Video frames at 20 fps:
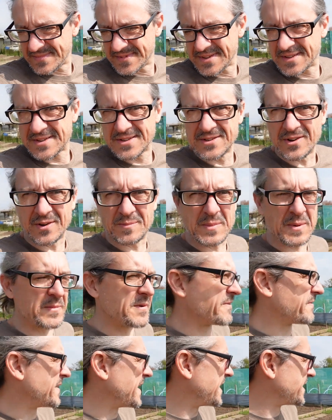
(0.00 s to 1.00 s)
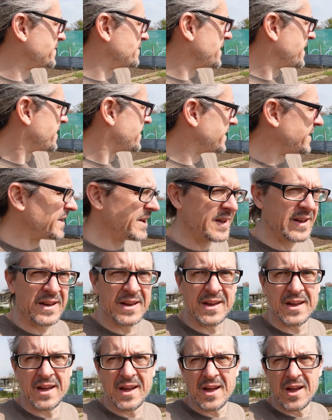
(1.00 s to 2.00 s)
it's not my preferred method.
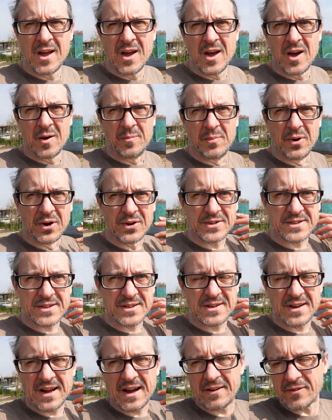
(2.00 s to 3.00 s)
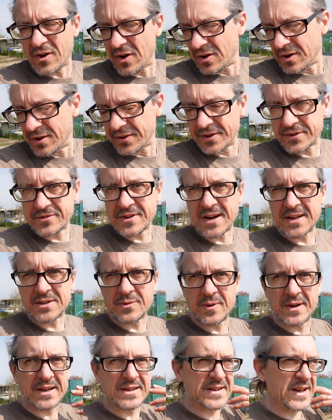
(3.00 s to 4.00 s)
But I've got a load of dry
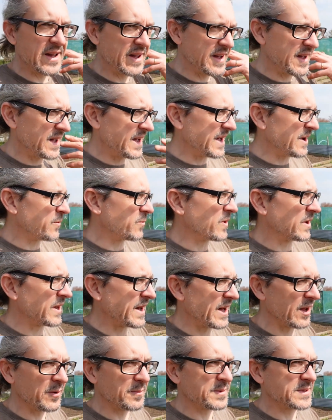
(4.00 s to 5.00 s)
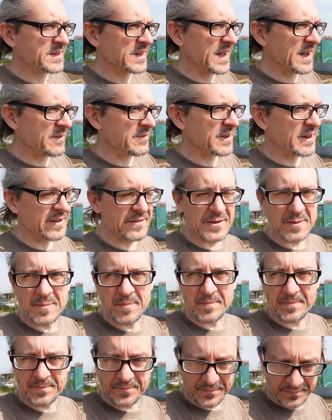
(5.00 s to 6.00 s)
twigs. It will help to get rid of them
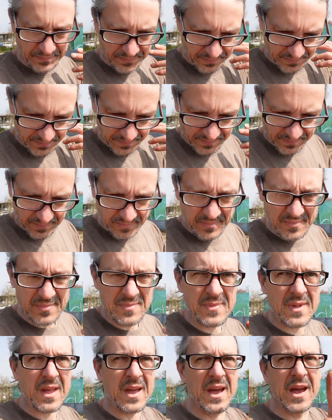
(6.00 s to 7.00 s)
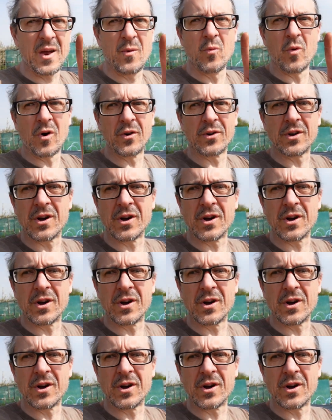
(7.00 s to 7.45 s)
in one